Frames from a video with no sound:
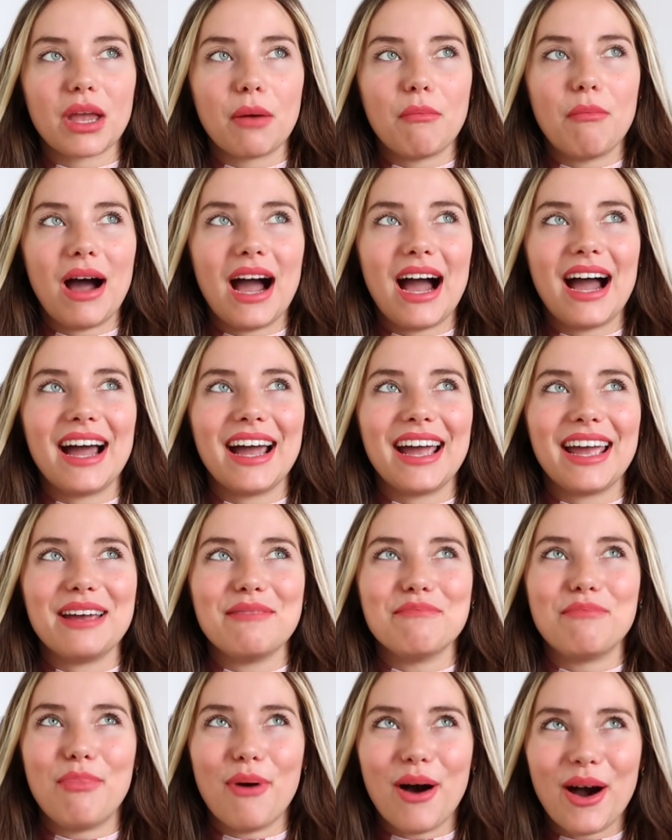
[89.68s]

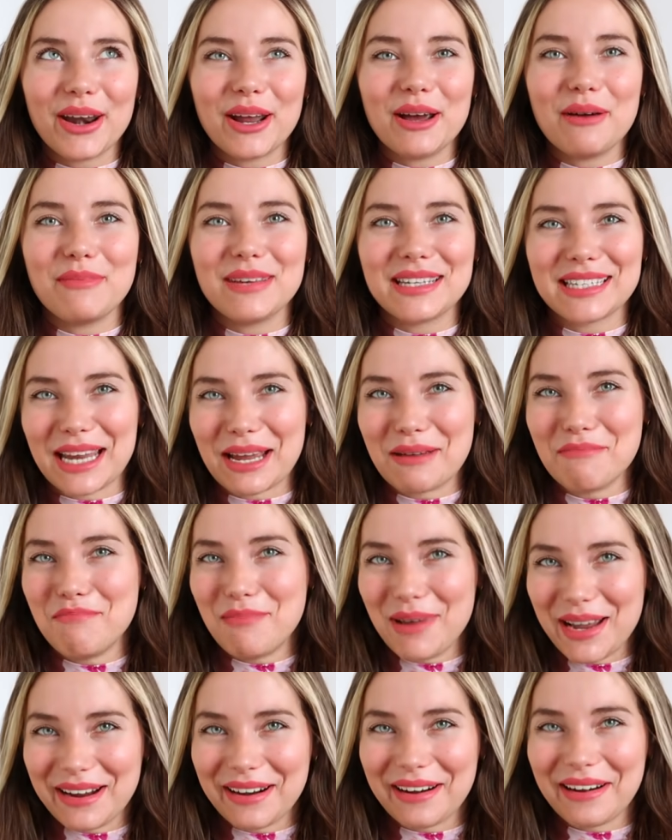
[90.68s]
my bottom is like
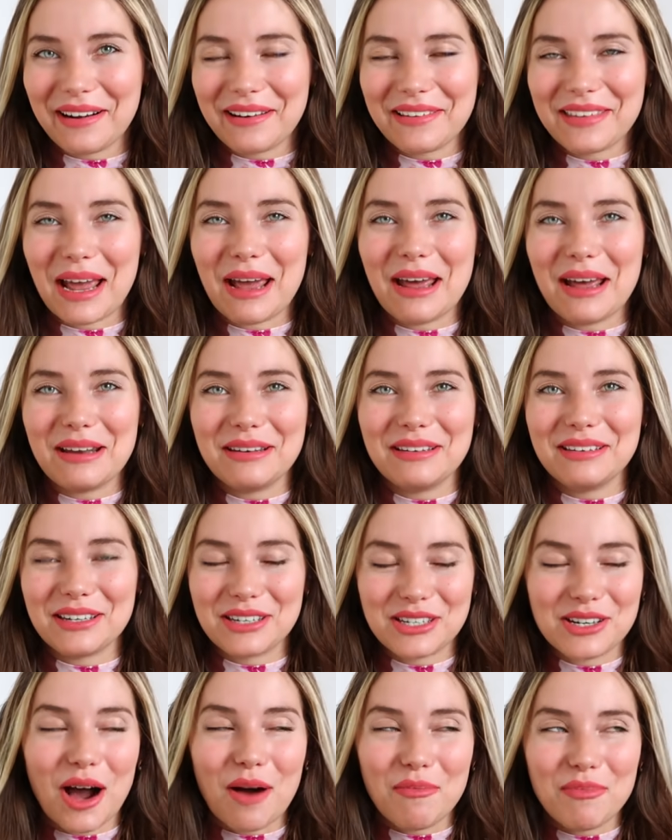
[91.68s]
bigger than the
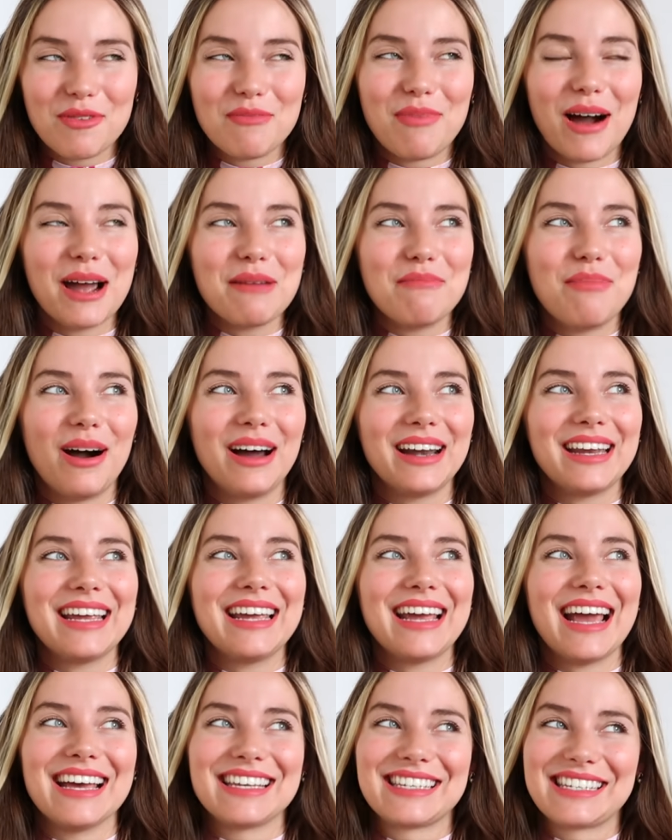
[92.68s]
top of my
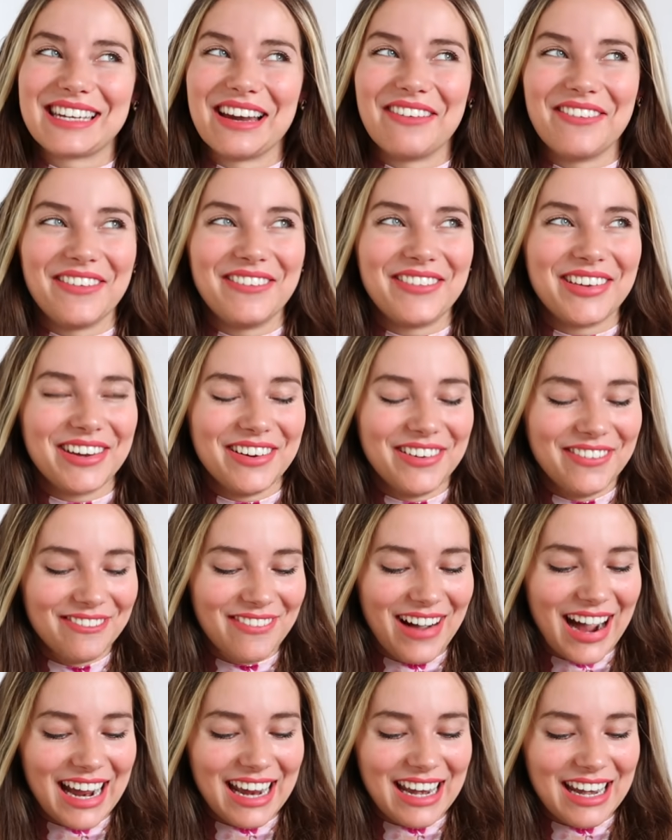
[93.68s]
body as some of you
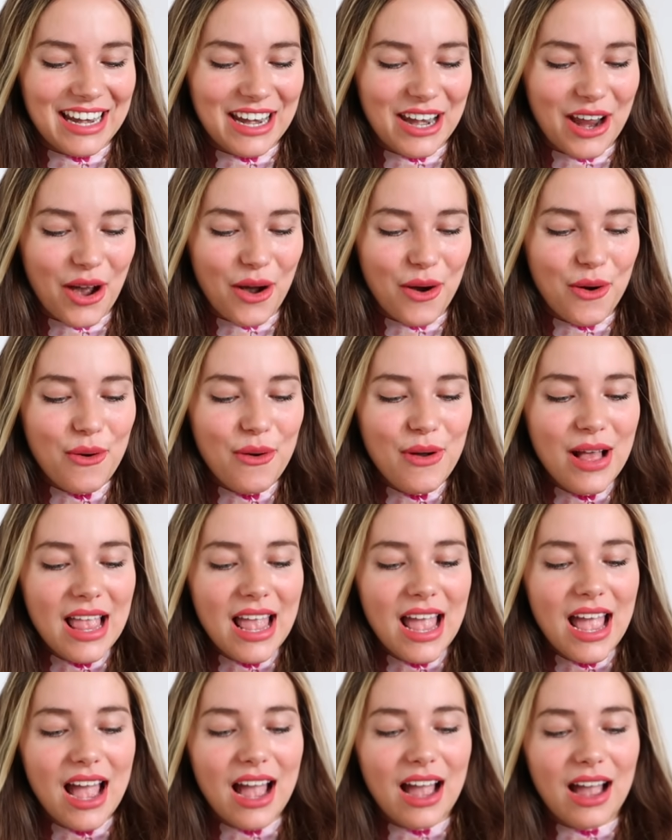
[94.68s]
might know.
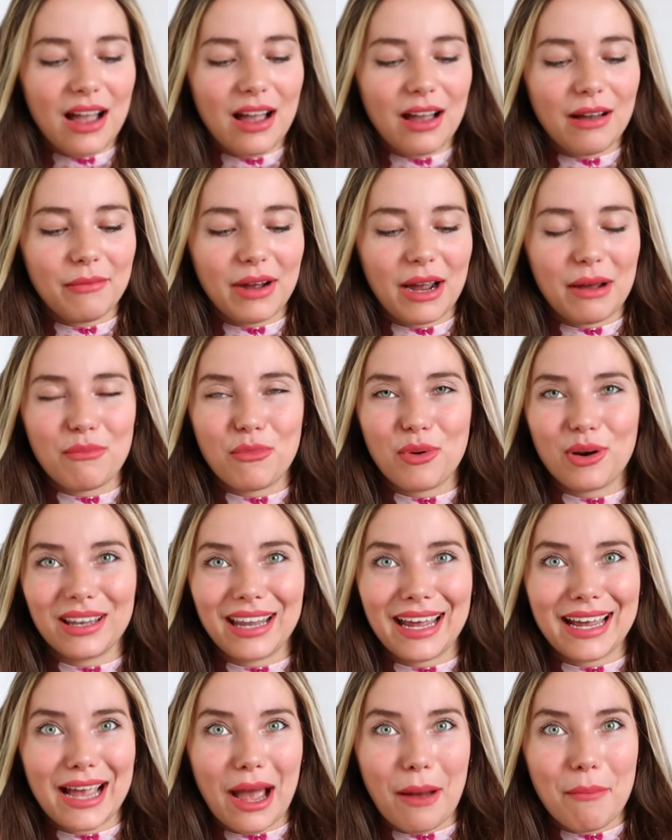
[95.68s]
Um, I'm more
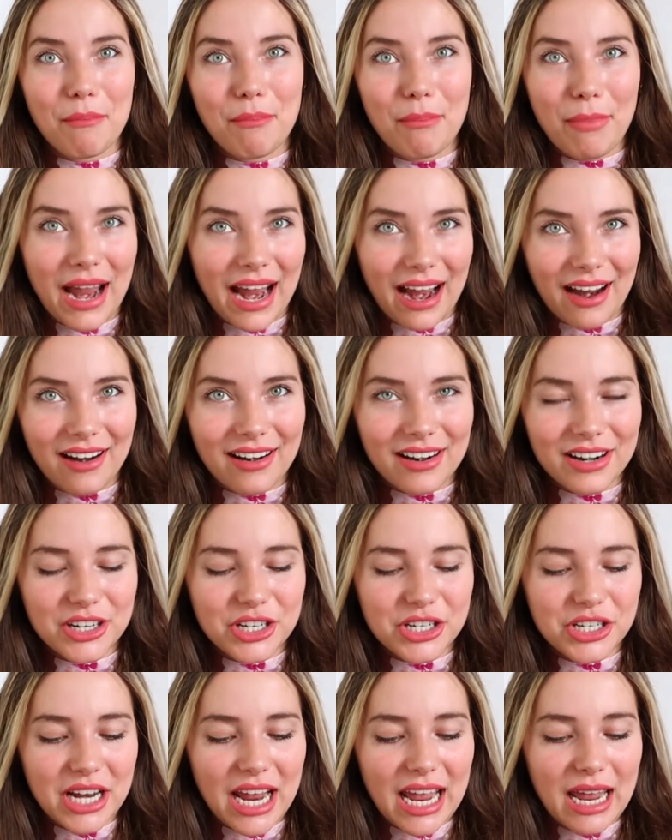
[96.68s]
like a
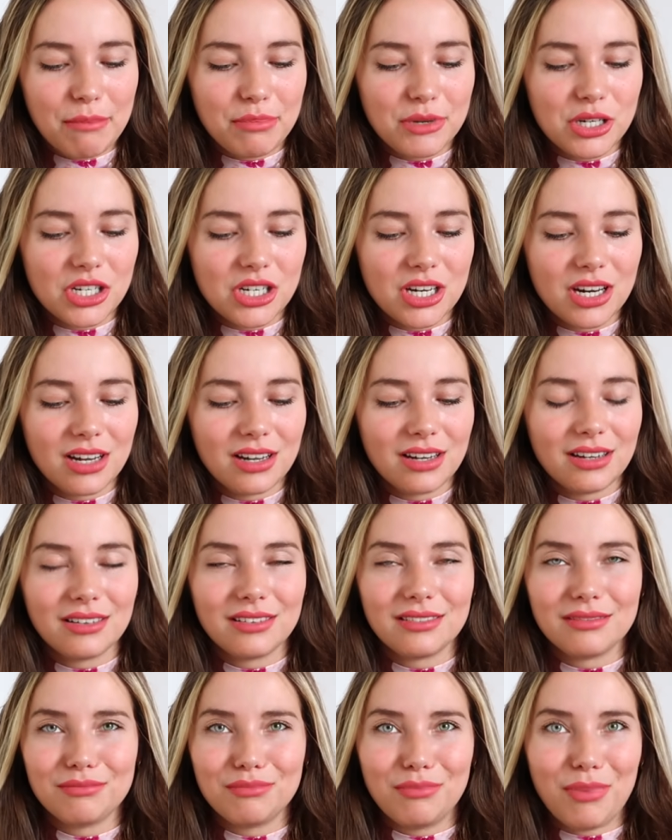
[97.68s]
pear-shaped
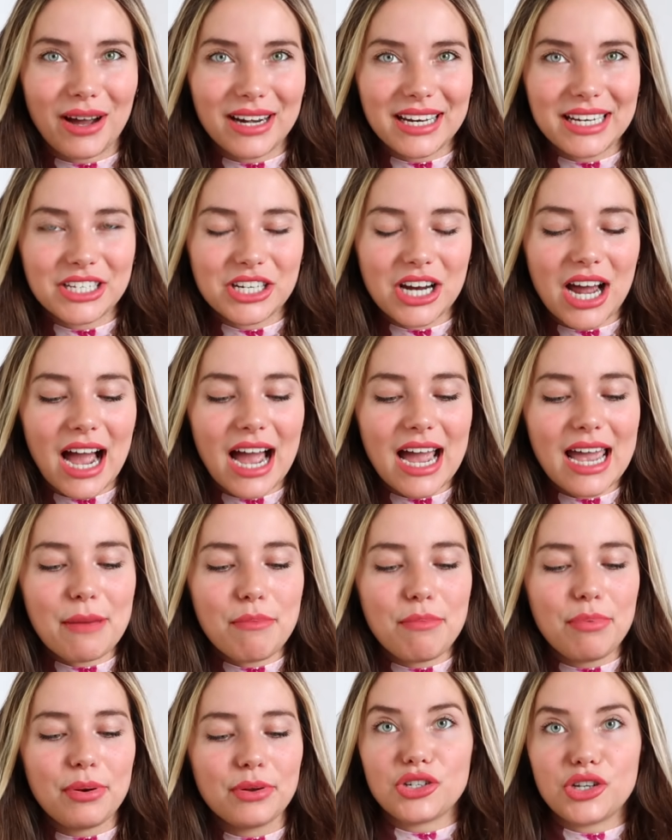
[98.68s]
body
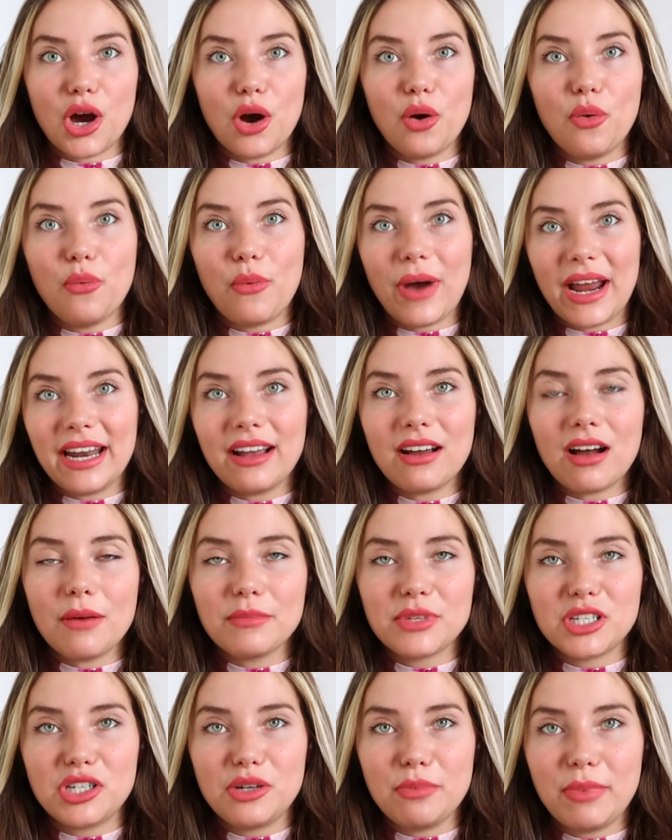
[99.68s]
type. So when it
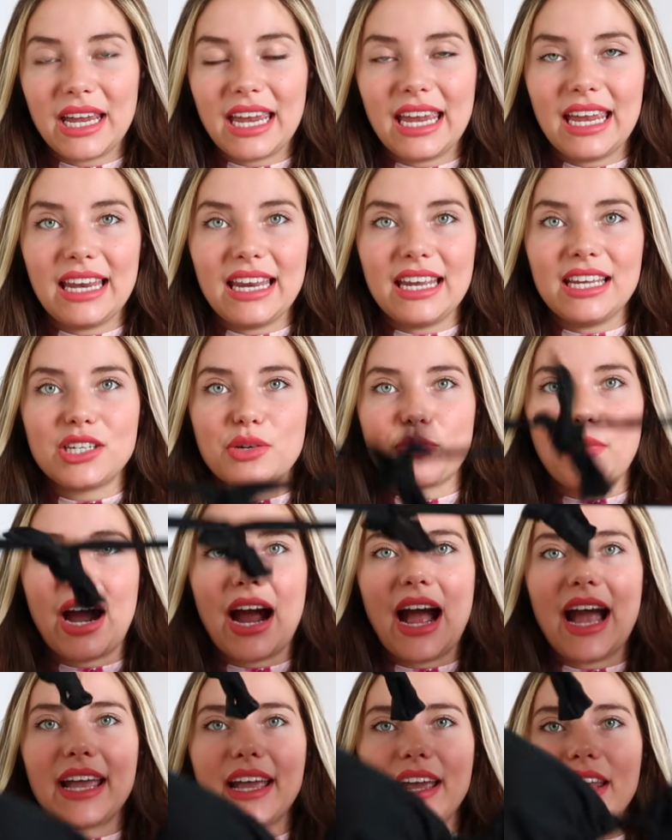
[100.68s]
comes to bikinis where
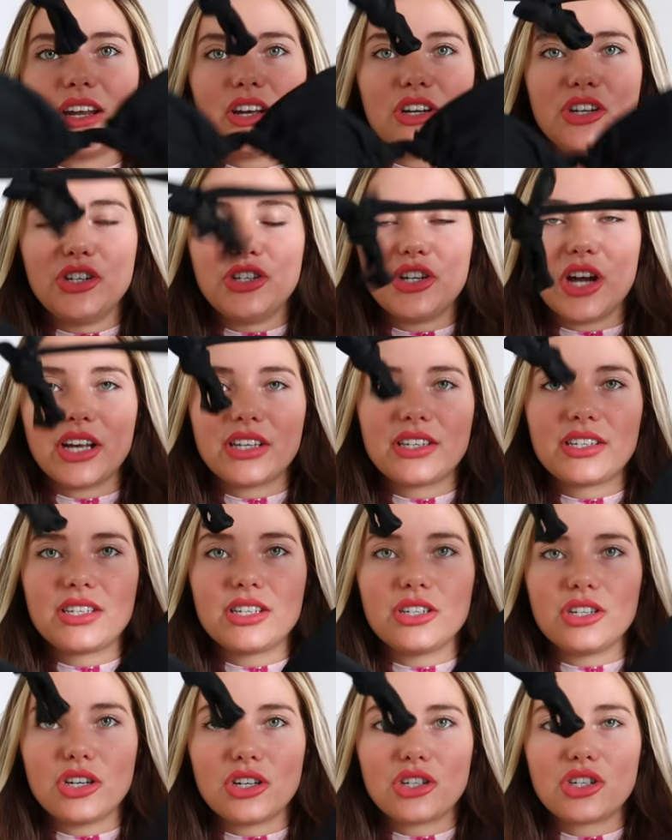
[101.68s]
I can
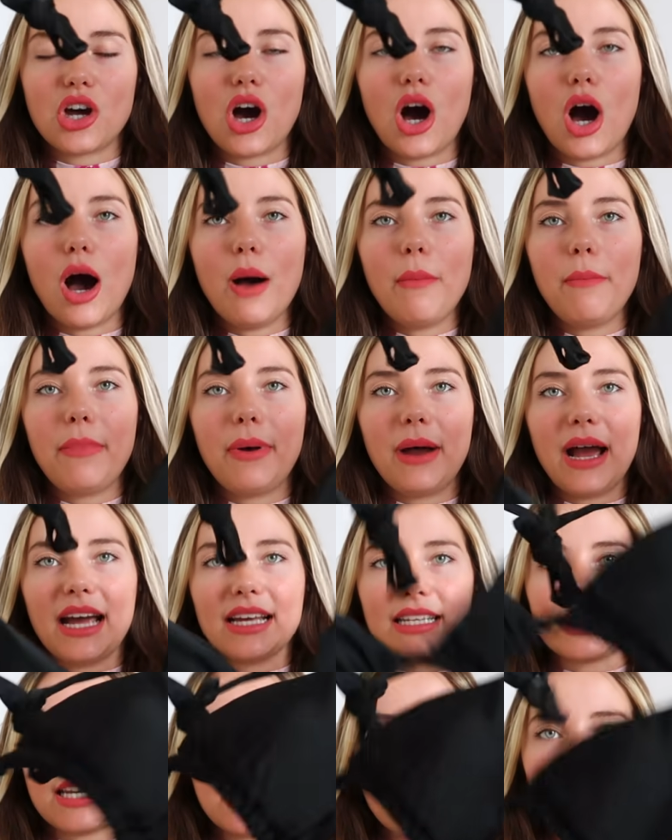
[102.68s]
adjust the top,
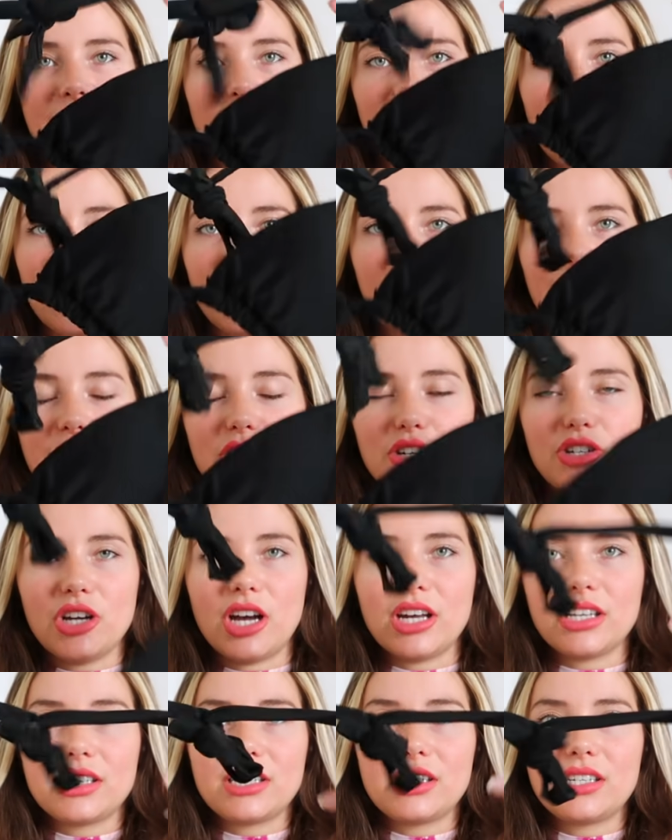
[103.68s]
as in I can
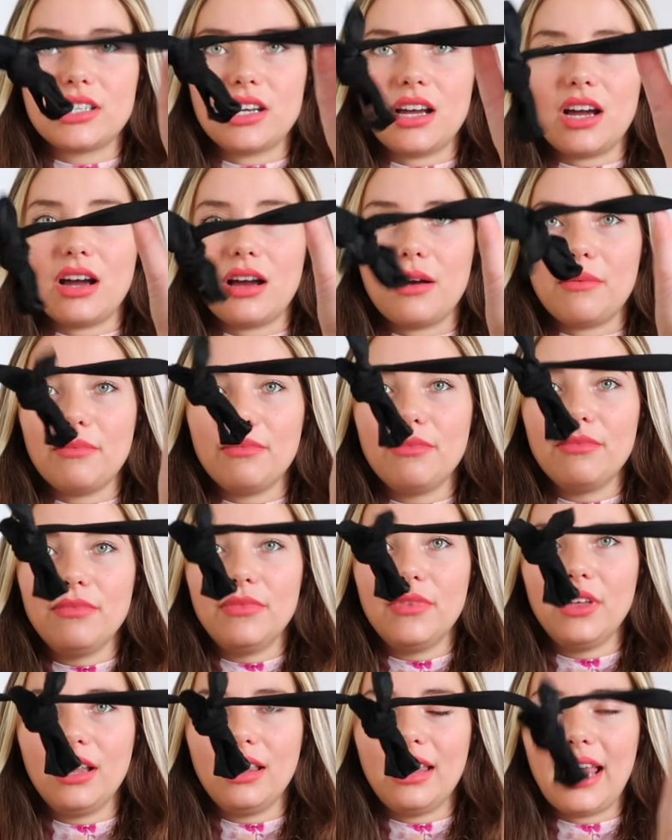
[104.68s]
adjust um,
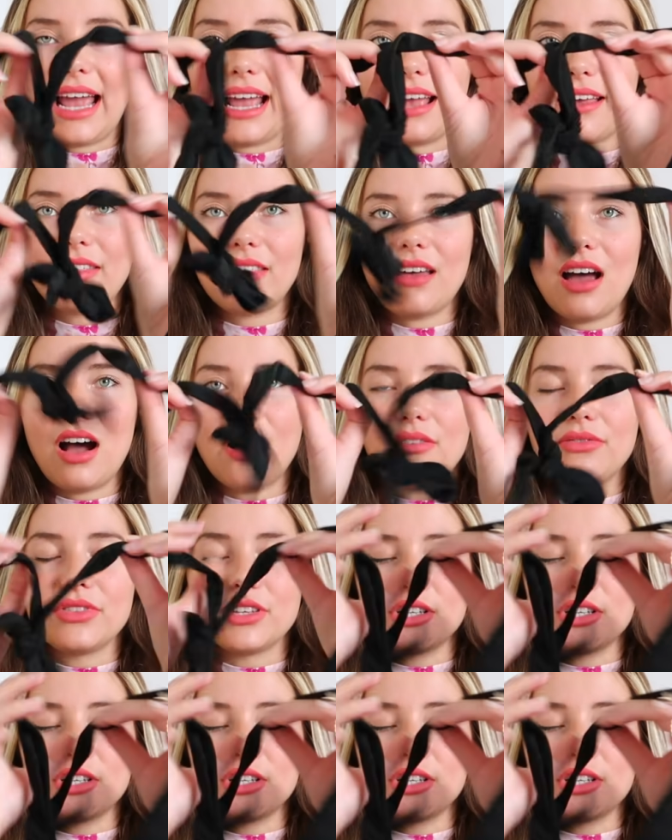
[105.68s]
the length of